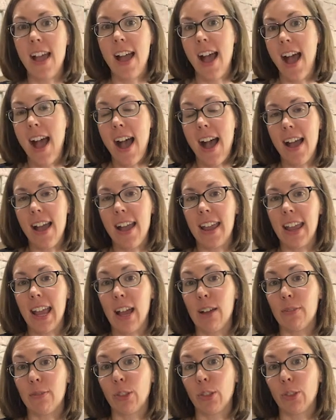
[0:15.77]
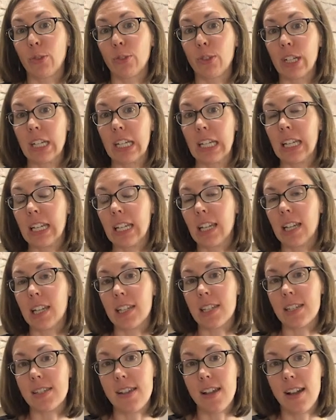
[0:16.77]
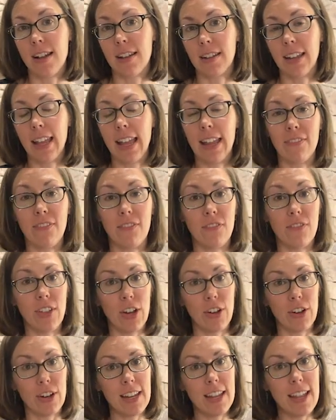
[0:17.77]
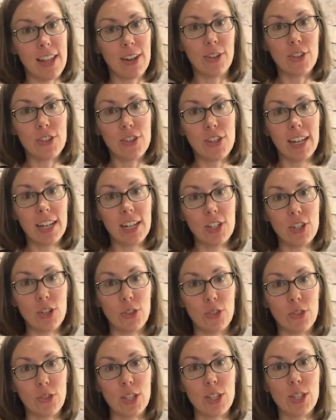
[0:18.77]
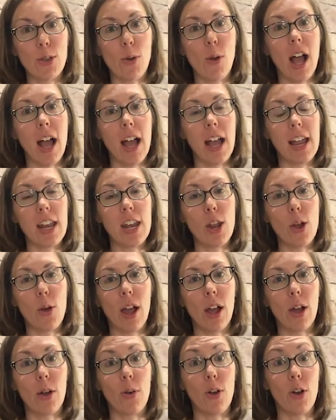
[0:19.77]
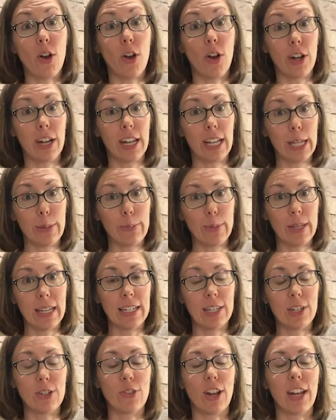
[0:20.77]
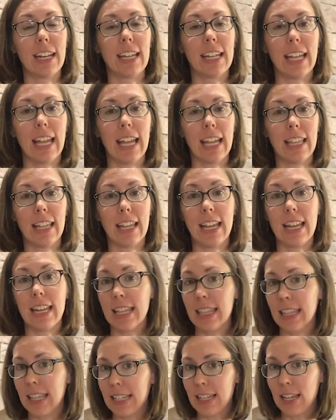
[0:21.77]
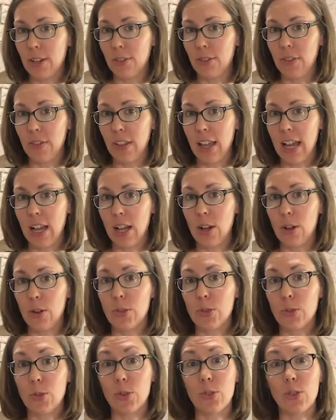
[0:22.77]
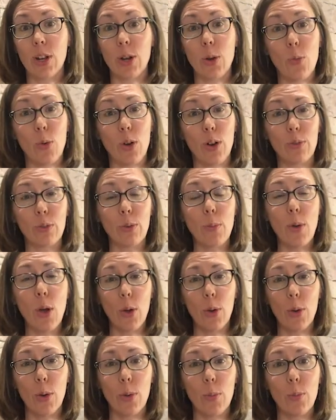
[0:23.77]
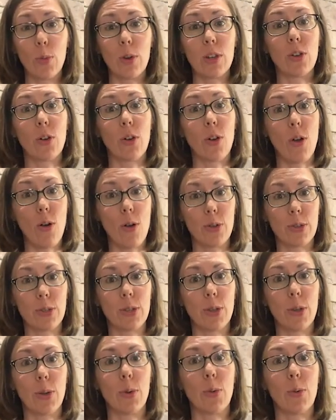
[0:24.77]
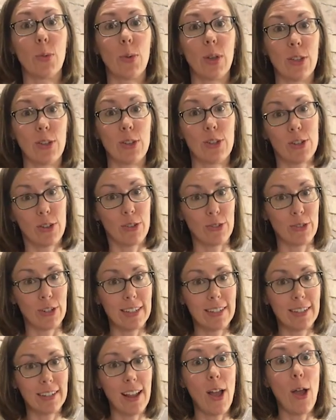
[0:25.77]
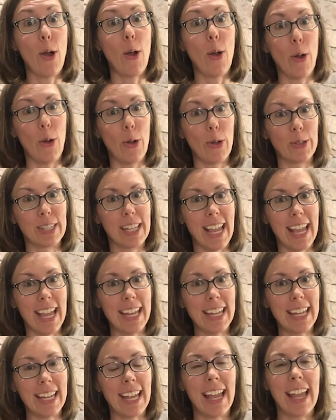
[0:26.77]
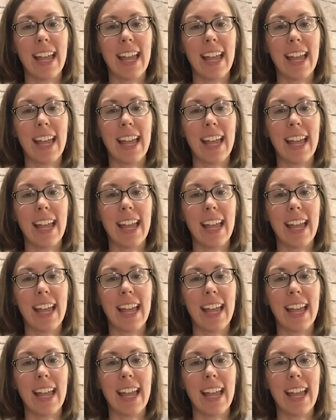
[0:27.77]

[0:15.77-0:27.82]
I have 3 young and very energetic children, so I know how hard it can be to try to get anything done around the house or try to work from home when you're also with your children all day.